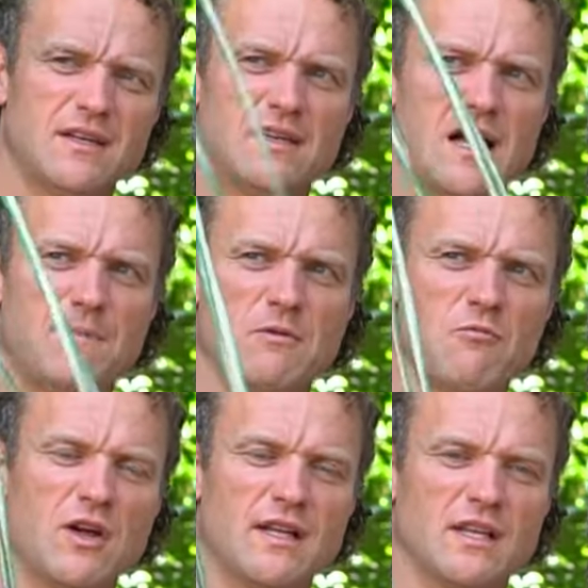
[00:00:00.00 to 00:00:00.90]
up in
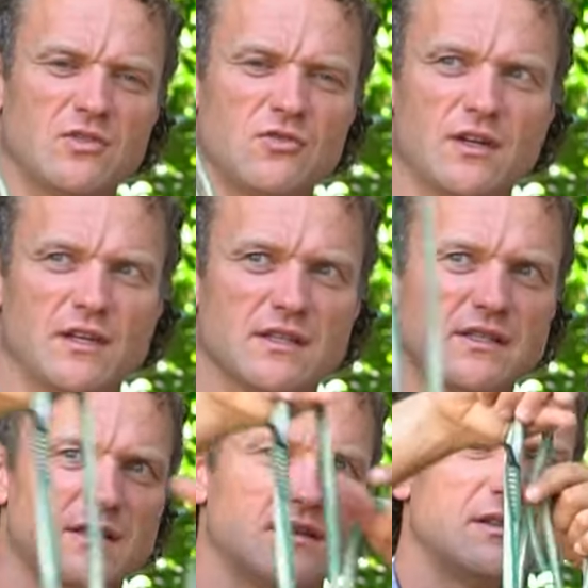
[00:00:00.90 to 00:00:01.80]
one of the
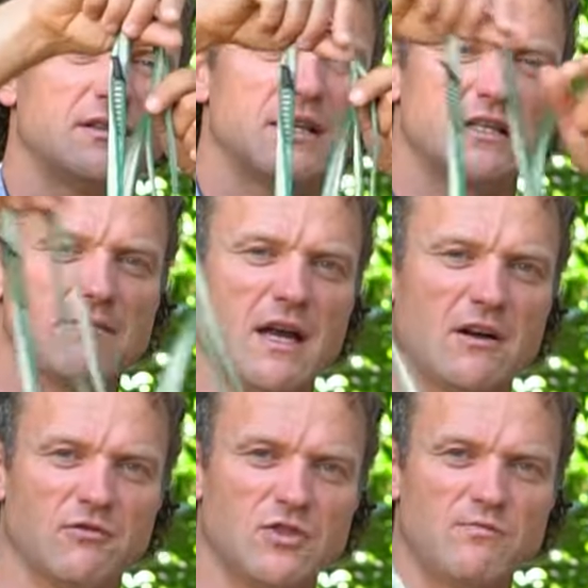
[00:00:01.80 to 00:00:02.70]
corners. Doesn't
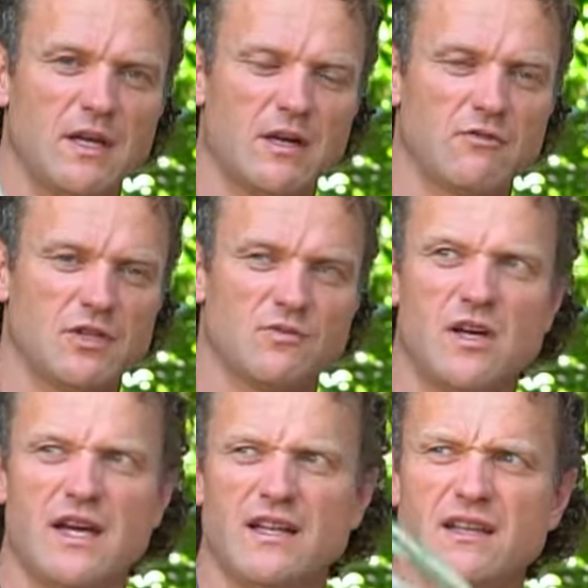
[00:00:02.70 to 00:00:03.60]
matter, you pick which
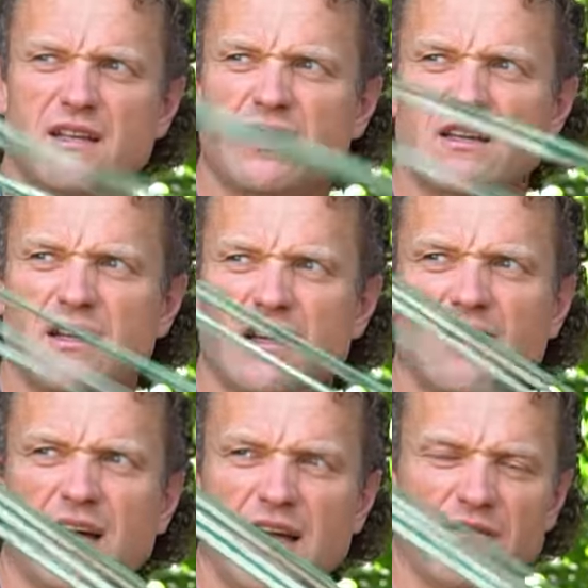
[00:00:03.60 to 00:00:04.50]
one.
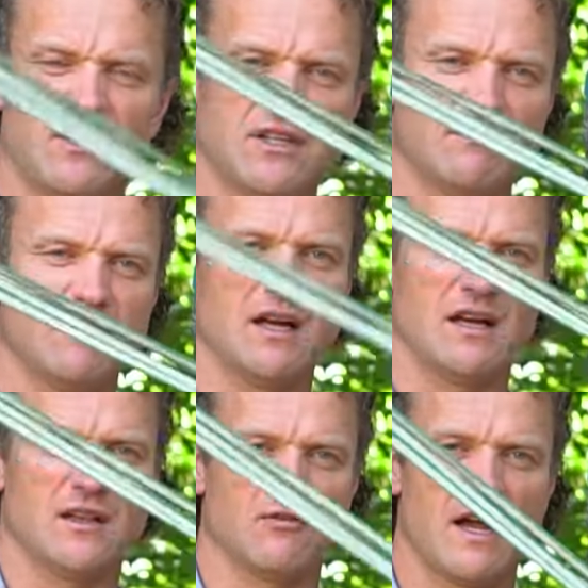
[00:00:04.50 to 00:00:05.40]
I have it in
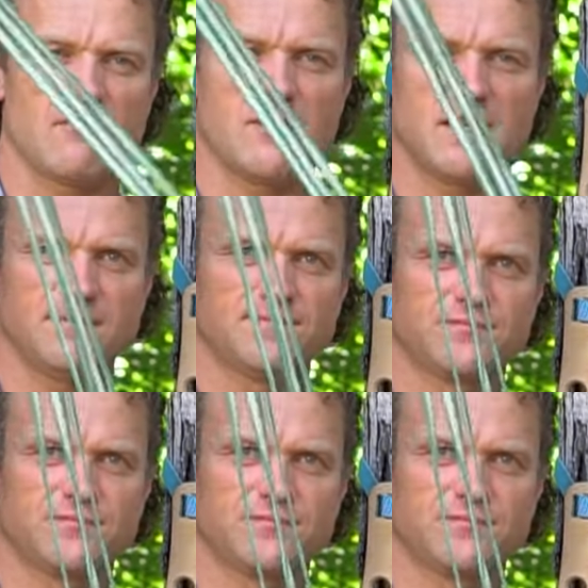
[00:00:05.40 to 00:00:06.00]
the right one.